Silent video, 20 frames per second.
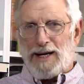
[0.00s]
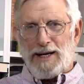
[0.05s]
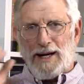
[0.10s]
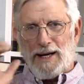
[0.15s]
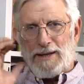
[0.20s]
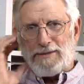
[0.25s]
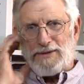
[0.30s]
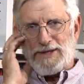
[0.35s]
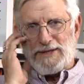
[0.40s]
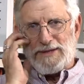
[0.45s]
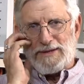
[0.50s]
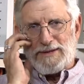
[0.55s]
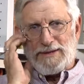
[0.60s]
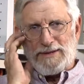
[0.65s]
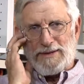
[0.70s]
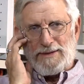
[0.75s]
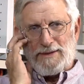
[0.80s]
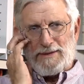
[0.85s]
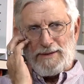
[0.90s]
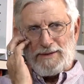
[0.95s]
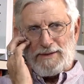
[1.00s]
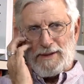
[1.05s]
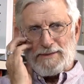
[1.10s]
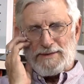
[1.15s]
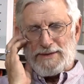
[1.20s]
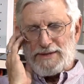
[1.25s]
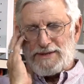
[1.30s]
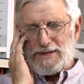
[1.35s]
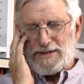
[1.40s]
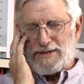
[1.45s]
I, I just,
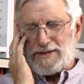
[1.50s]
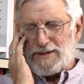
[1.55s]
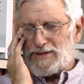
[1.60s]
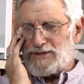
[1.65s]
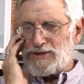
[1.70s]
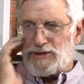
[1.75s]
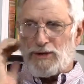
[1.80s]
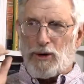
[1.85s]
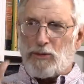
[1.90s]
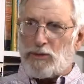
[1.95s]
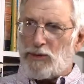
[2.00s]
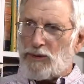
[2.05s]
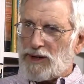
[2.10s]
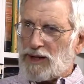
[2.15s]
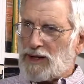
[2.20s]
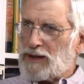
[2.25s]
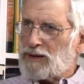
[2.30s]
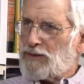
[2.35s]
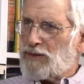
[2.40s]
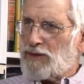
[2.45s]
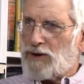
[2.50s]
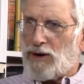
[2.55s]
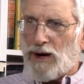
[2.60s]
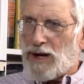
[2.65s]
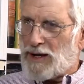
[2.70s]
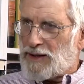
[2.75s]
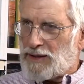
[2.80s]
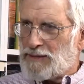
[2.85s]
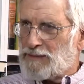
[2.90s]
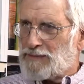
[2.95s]
that's just a sobering
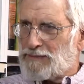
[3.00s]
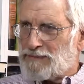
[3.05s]
thought.